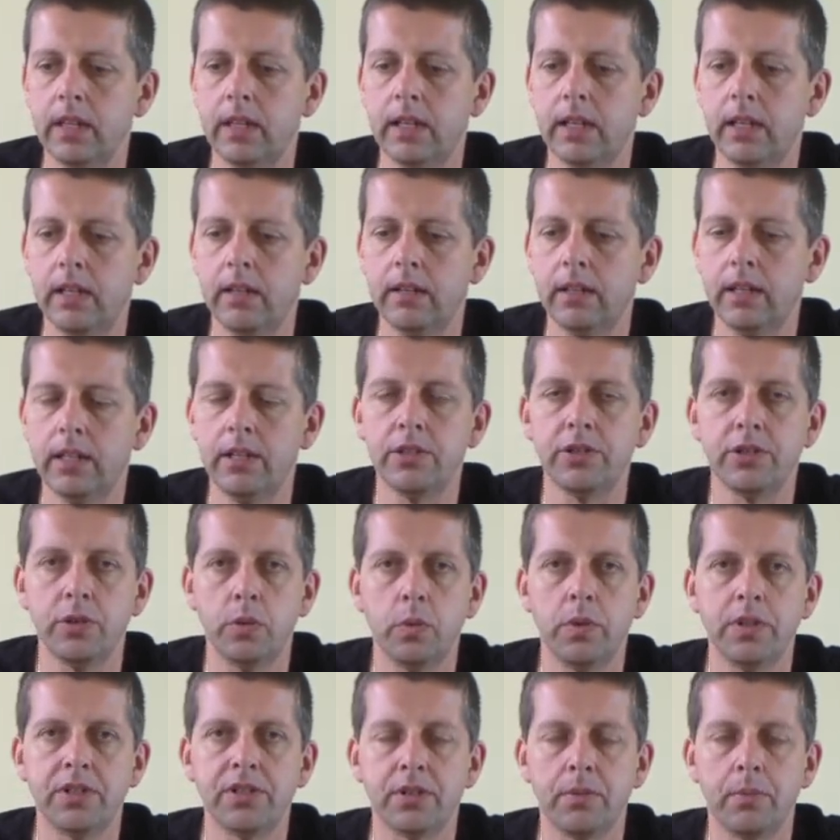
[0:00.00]
It is
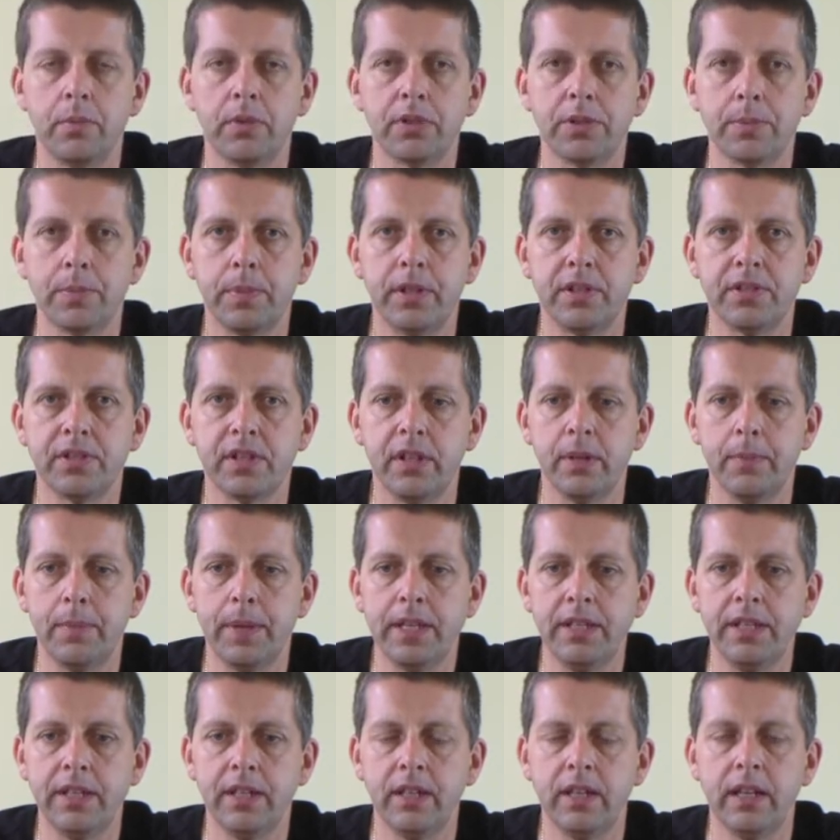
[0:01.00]
always someone's personal
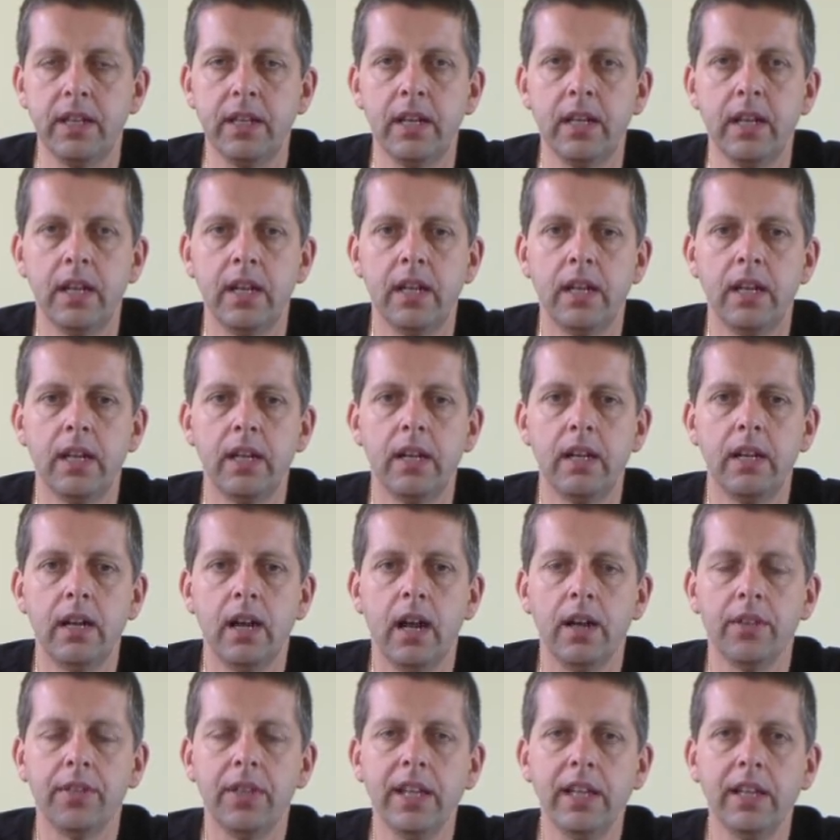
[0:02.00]
opinion.
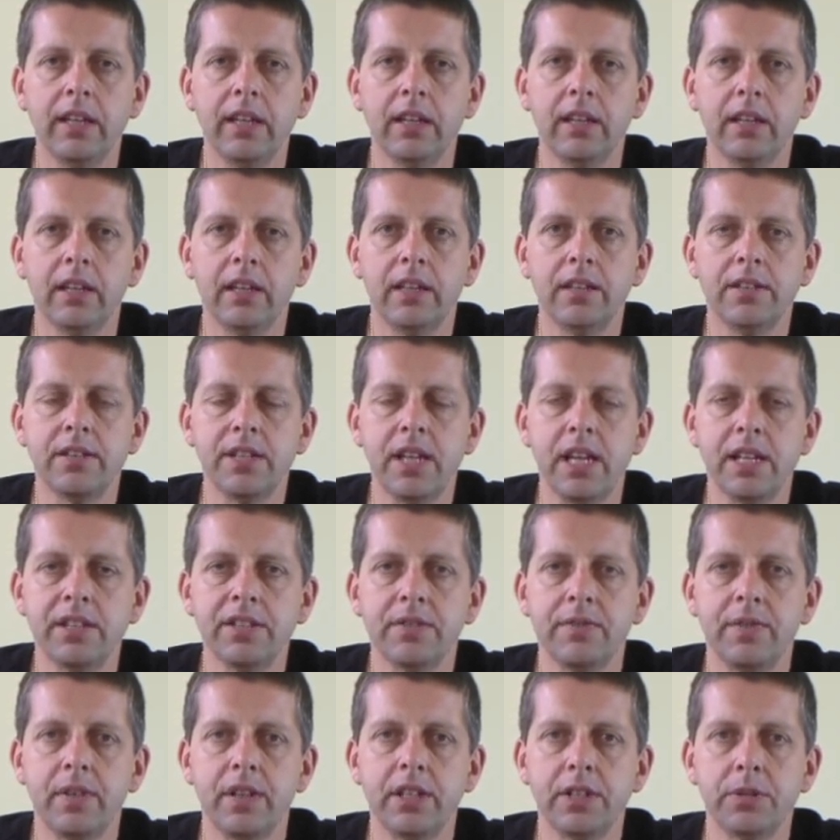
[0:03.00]
I think the
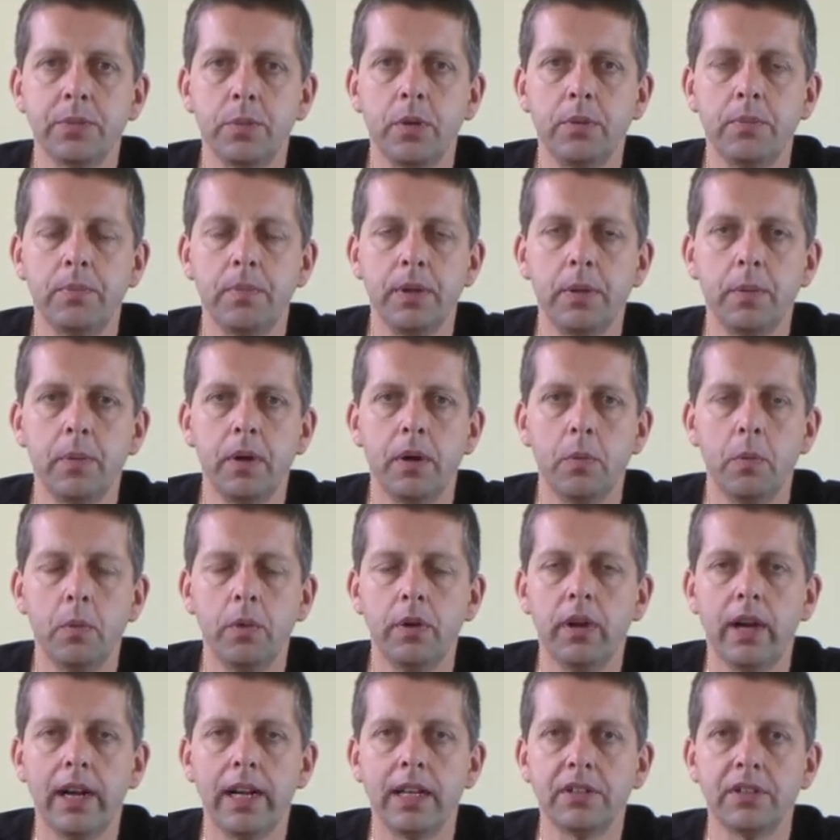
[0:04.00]
test for this would be, well,
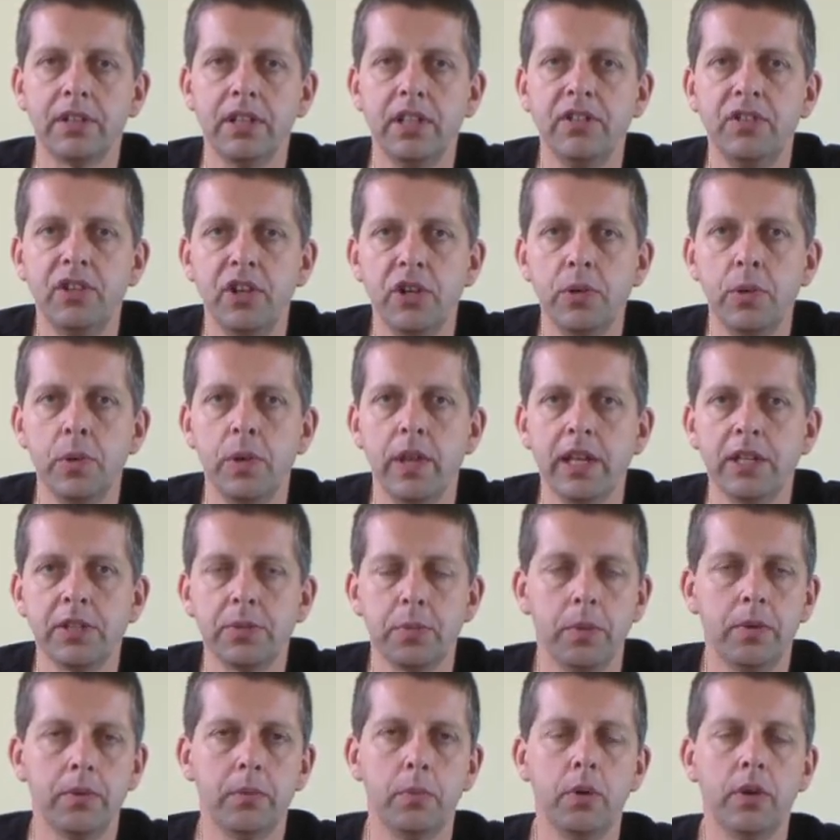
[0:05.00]
would I actually do
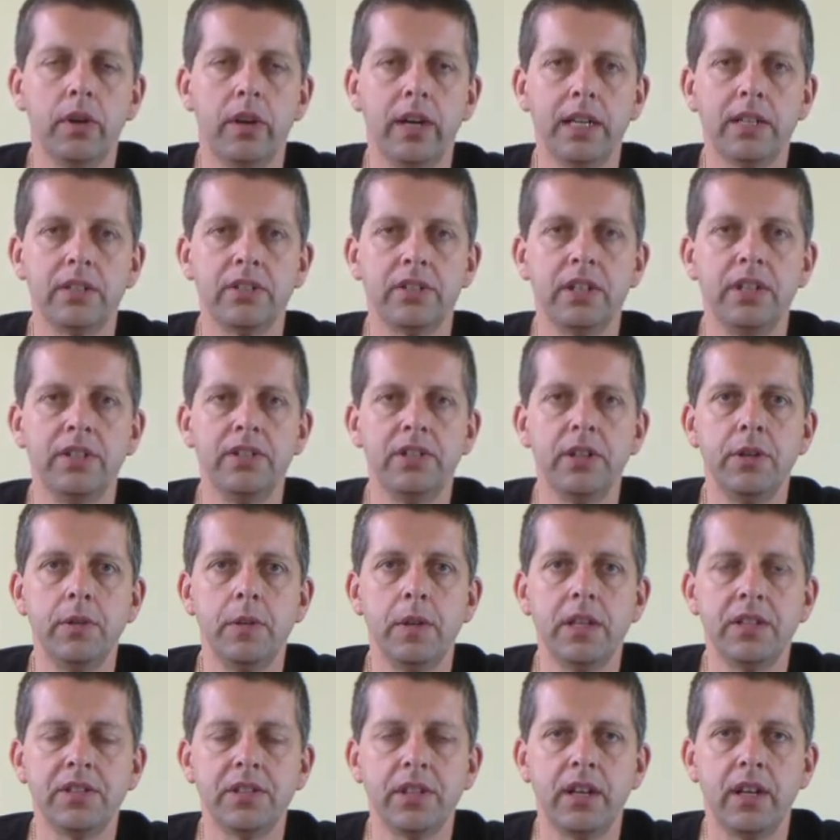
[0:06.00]
this? Would I actually
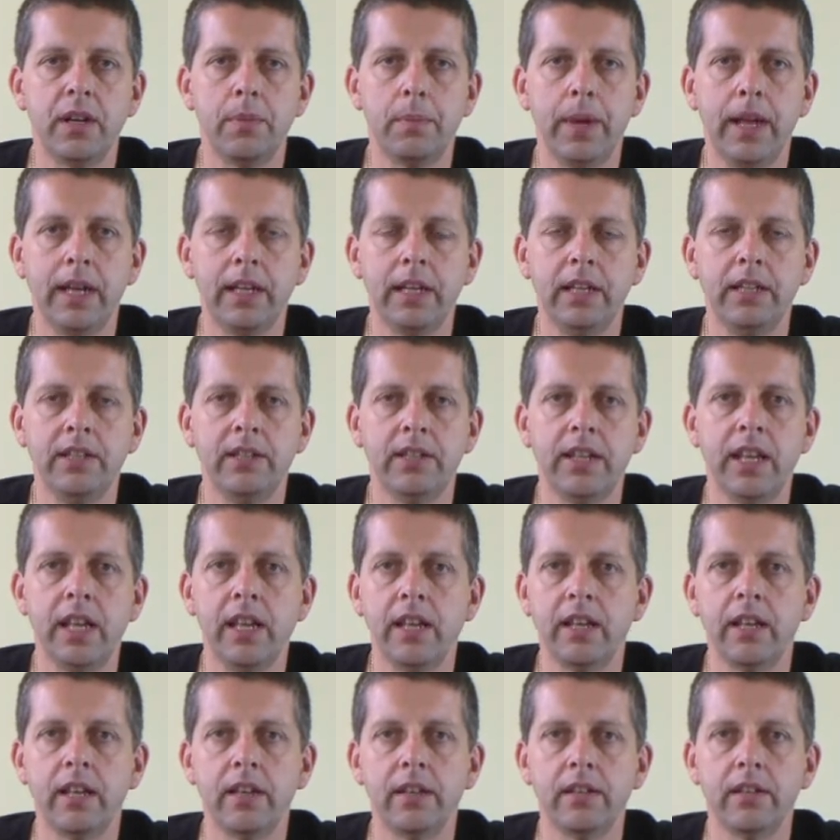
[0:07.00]
do this at a paid
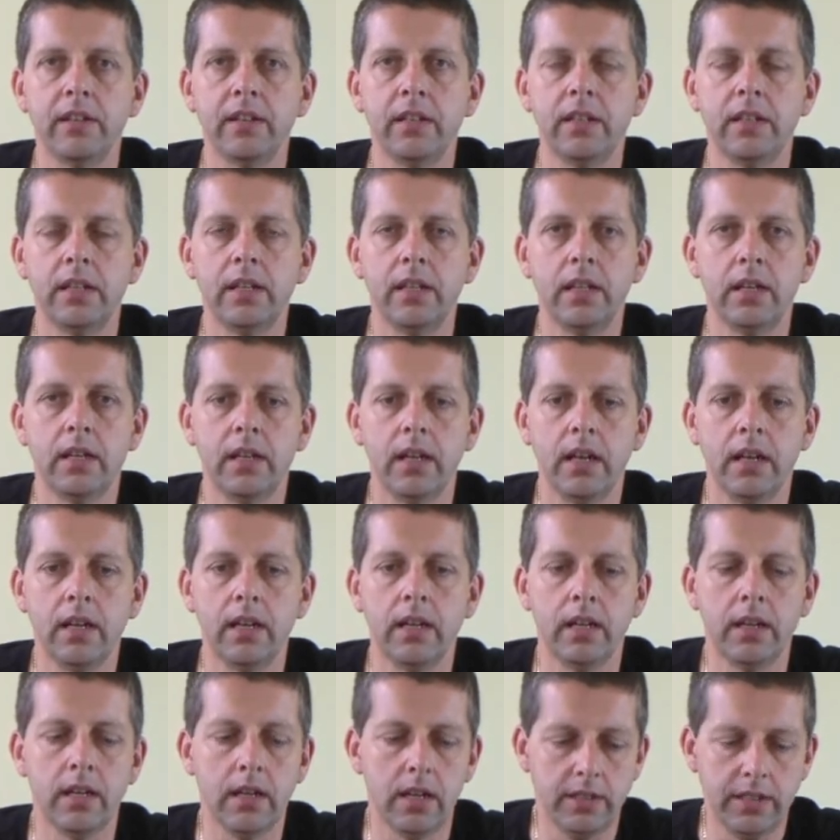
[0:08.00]
gig?
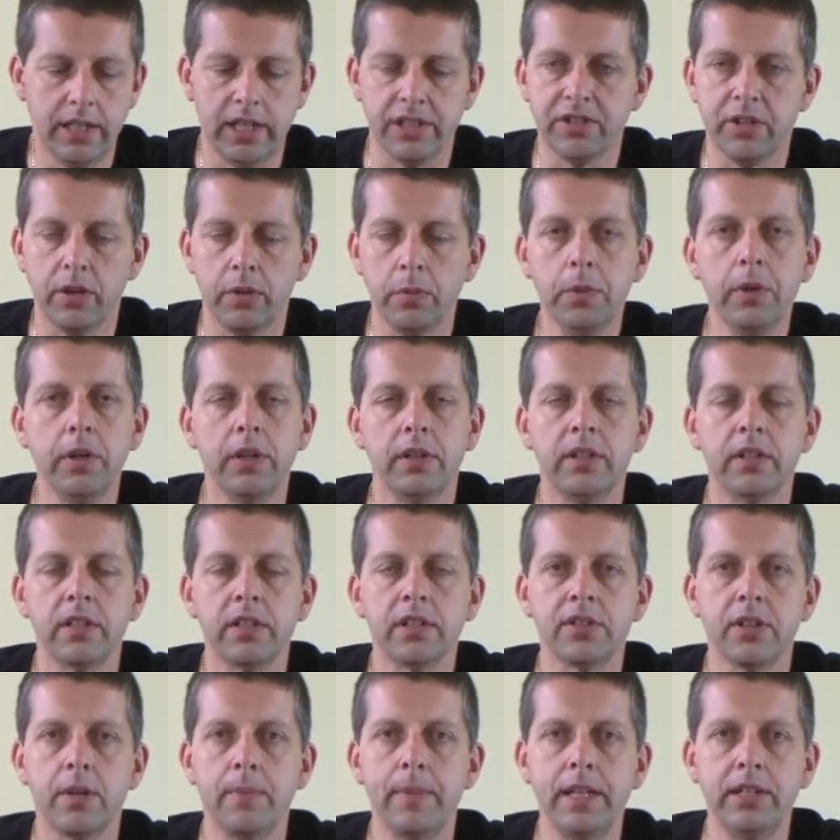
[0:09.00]
And yes, I would.
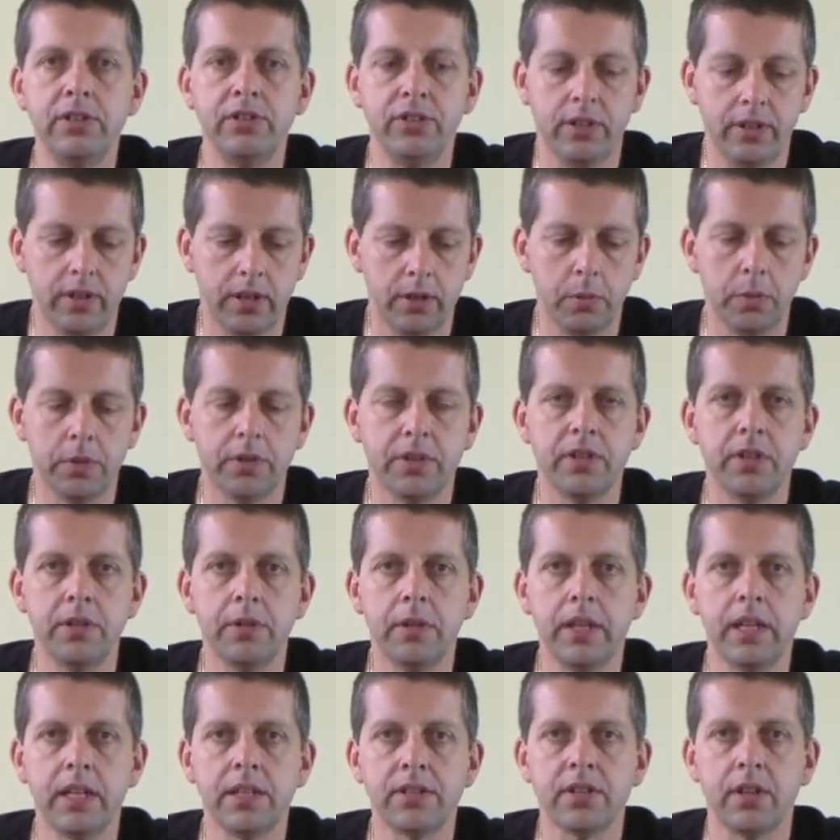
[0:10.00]
As I mentioned, I would
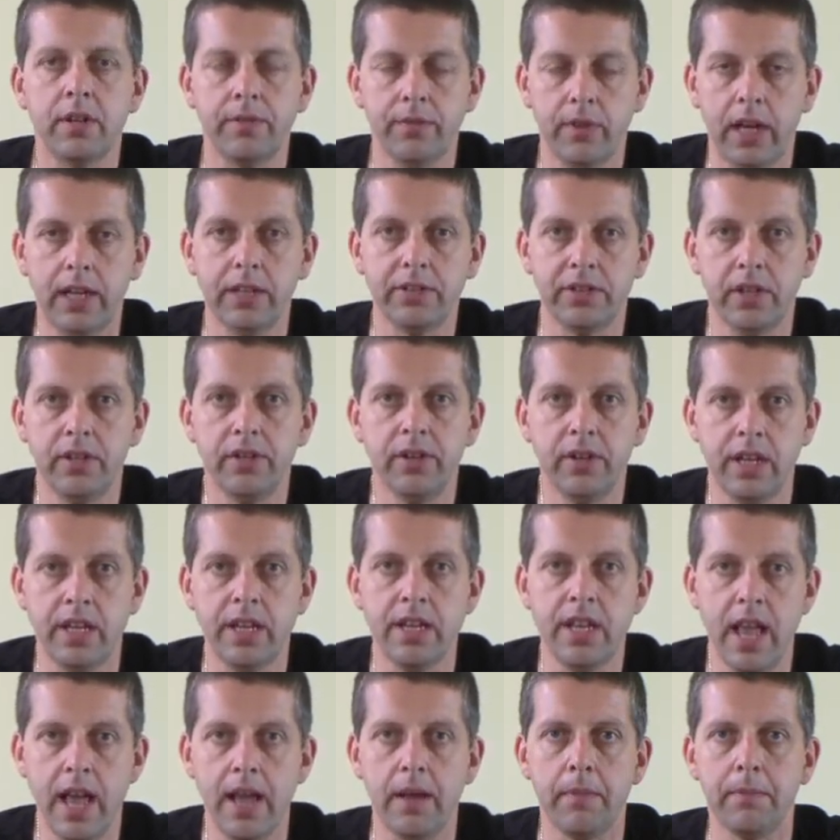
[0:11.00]
do this. I've not actually done it
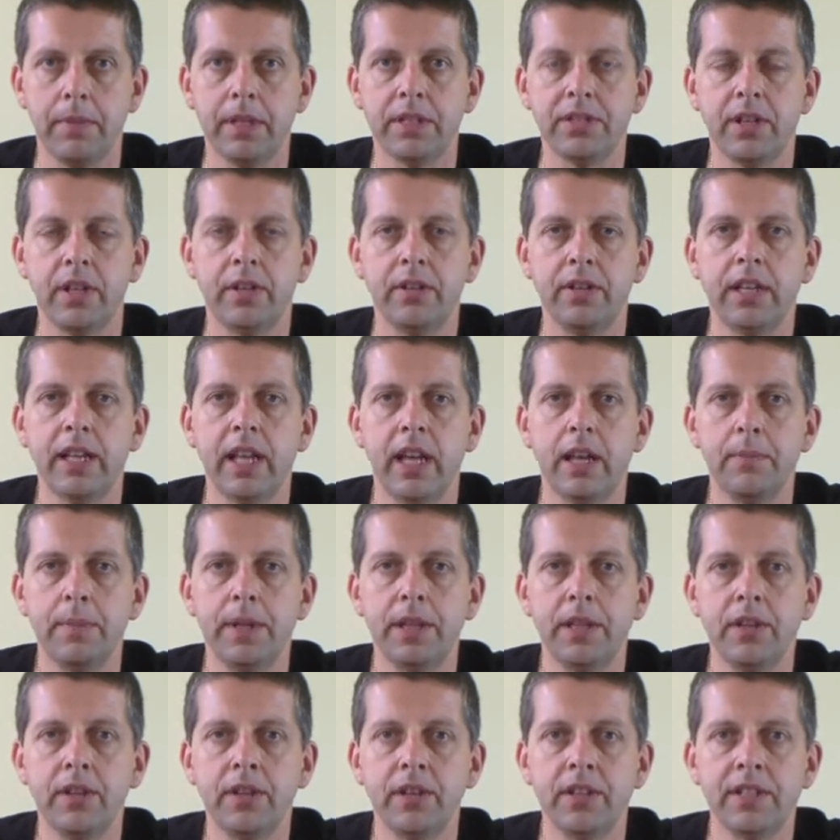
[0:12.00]
yet because it only came
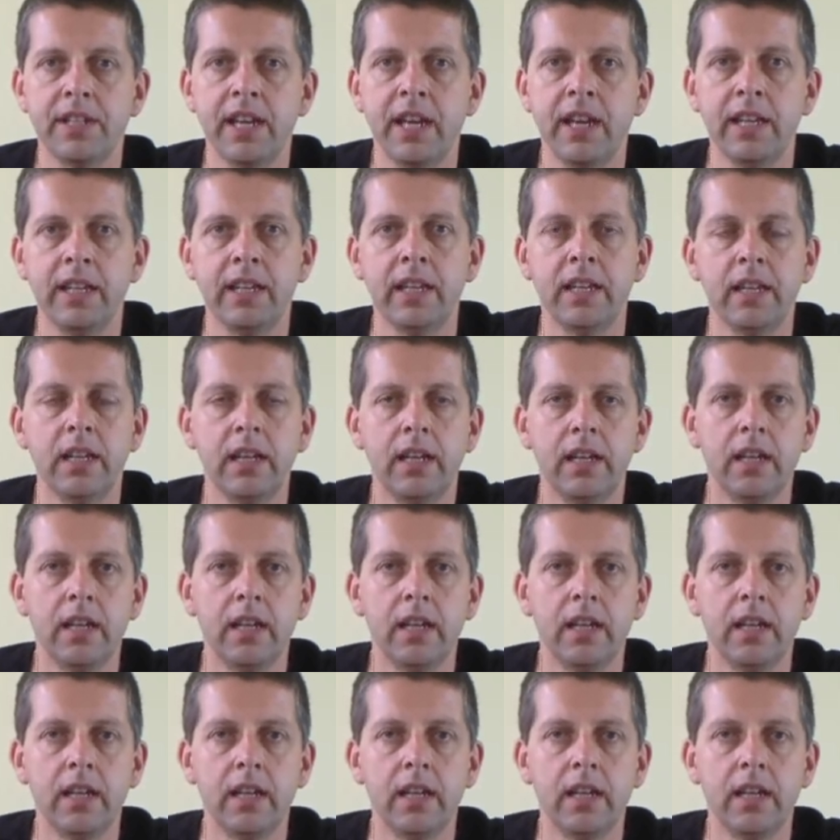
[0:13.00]
in the other day.